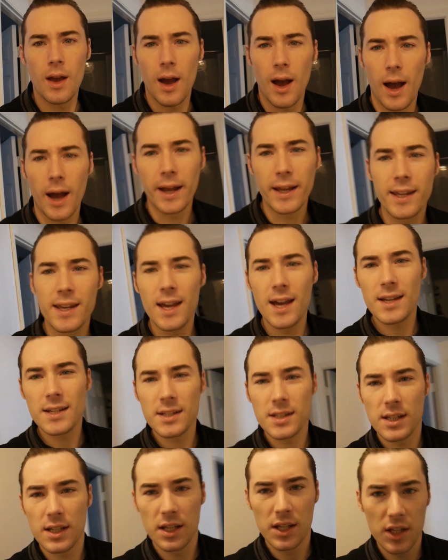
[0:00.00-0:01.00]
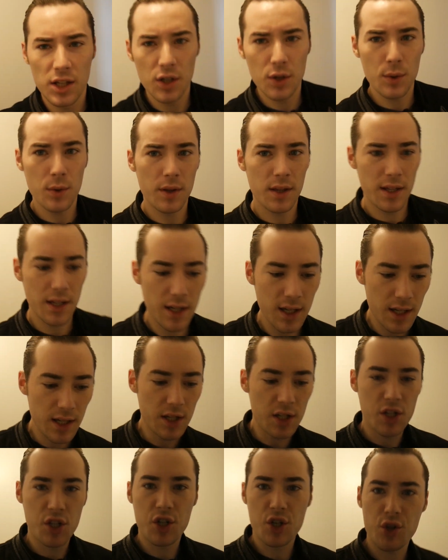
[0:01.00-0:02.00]
I guess cue
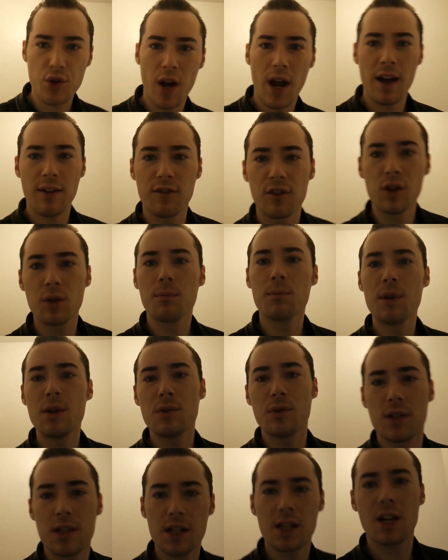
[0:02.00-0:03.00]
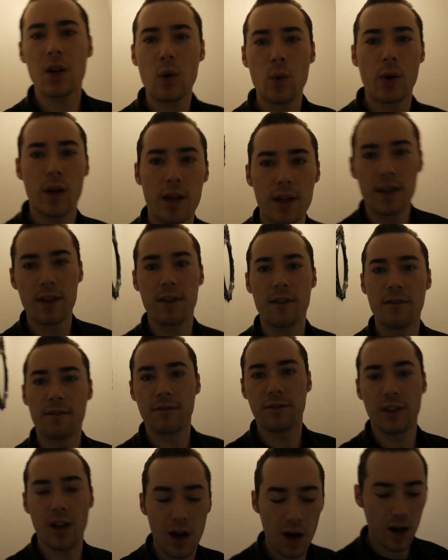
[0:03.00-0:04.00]
the travel music with
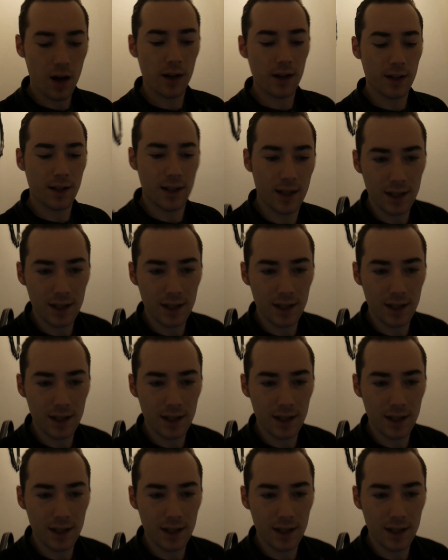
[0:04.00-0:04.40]
vlog